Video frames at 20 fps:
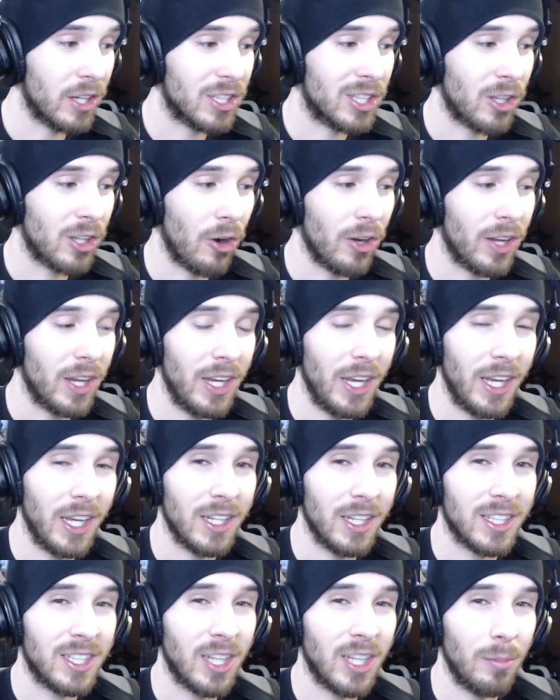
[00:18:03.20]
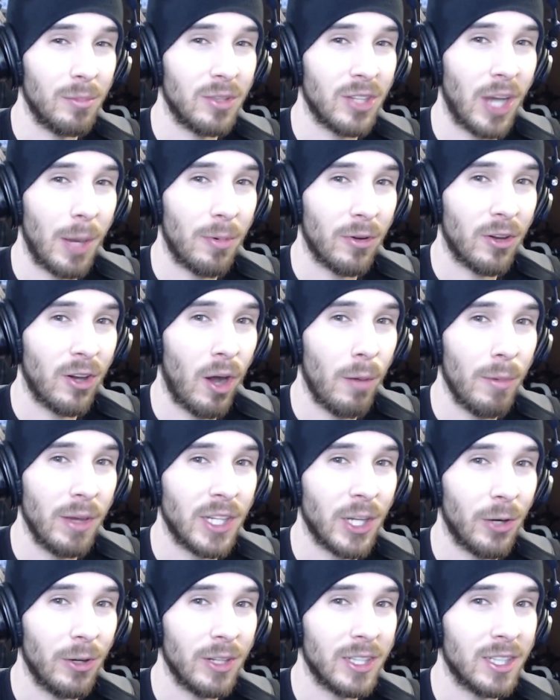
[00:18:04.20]
I could start getting into some type of
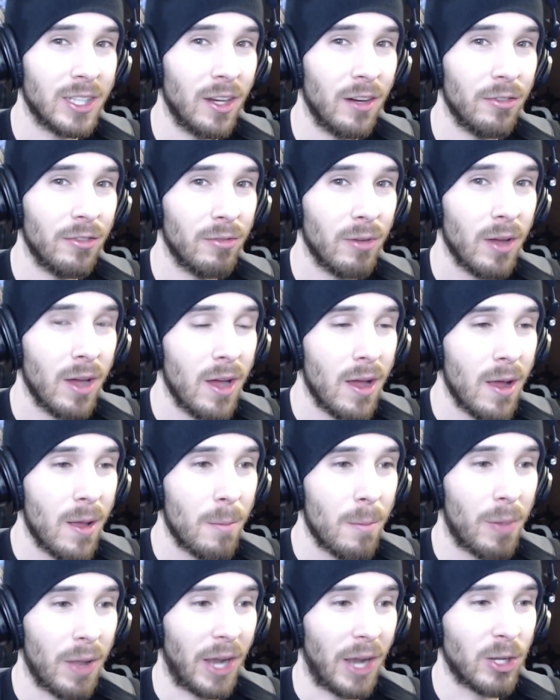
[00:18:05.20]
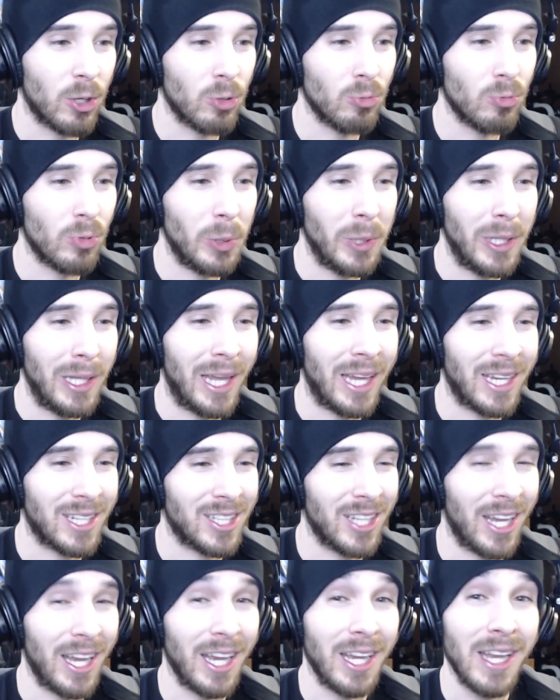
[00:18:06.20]
commentary stuff, but I don't really
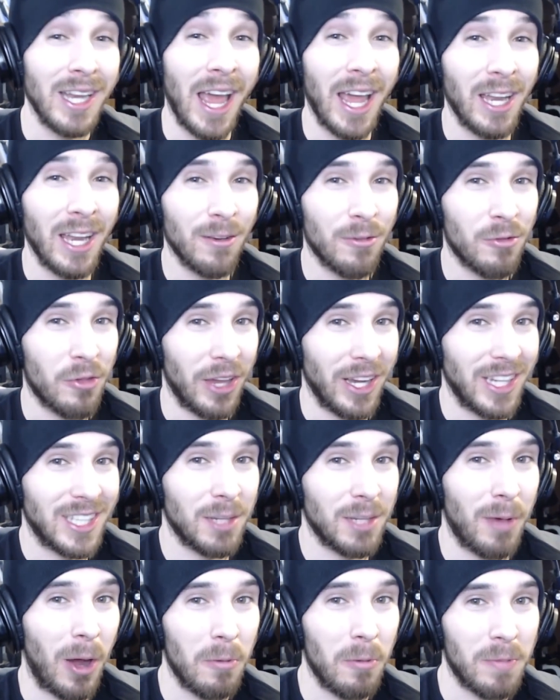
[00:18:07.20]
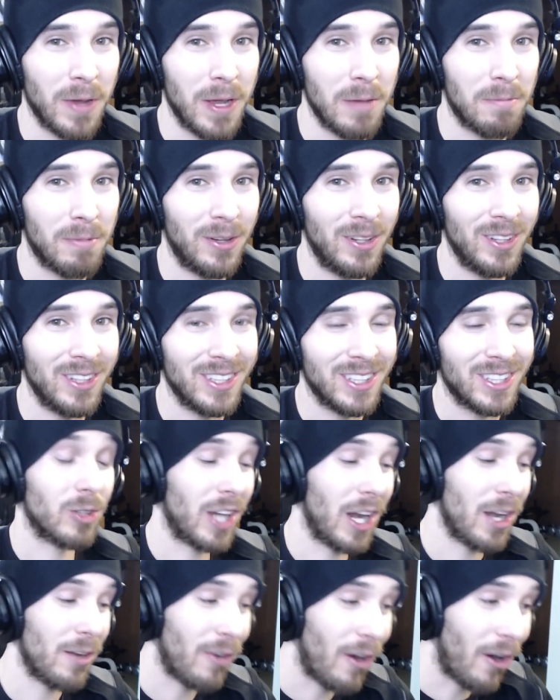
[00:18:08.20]
like saying negative things about people, so
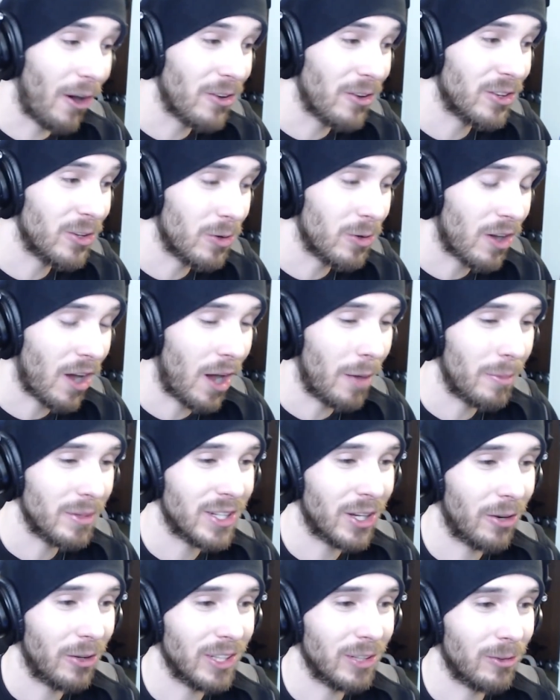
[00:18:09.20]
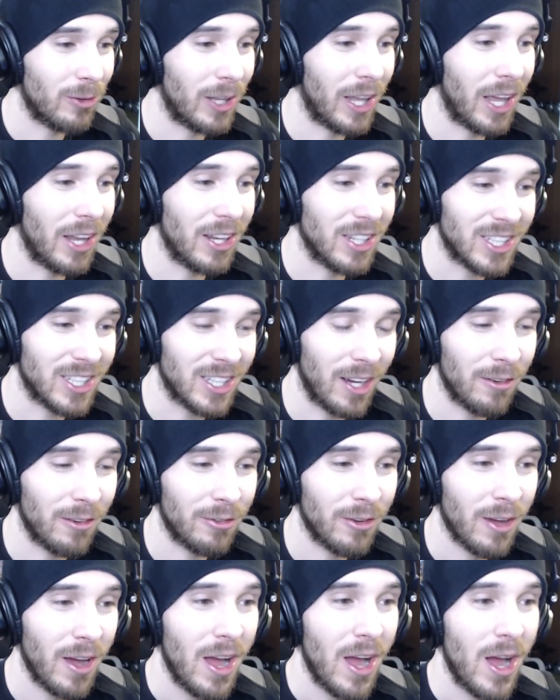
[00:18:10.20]
it's kind of hard to do commentary related
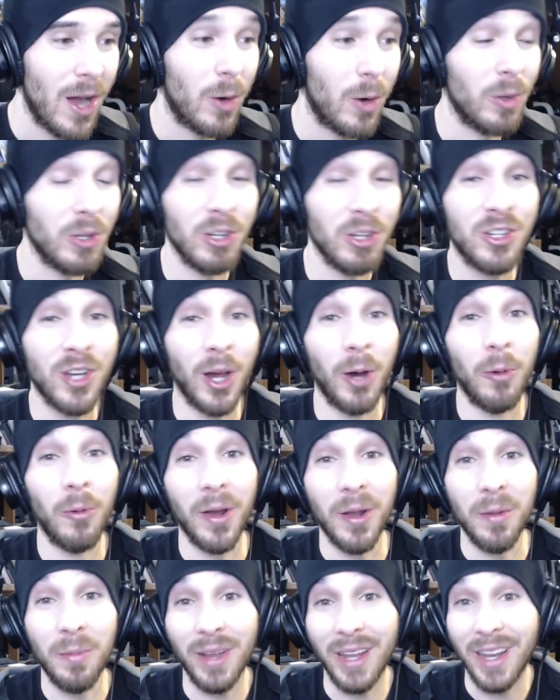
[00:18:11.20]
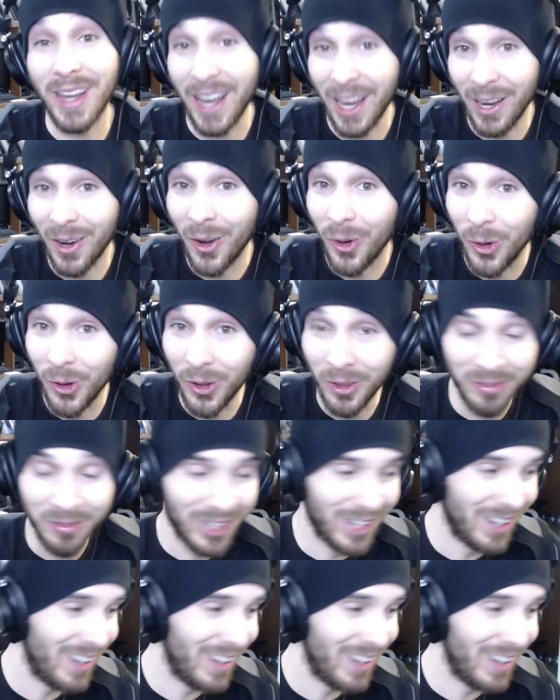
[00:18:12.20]
stuff when you don't want to be an a-hole.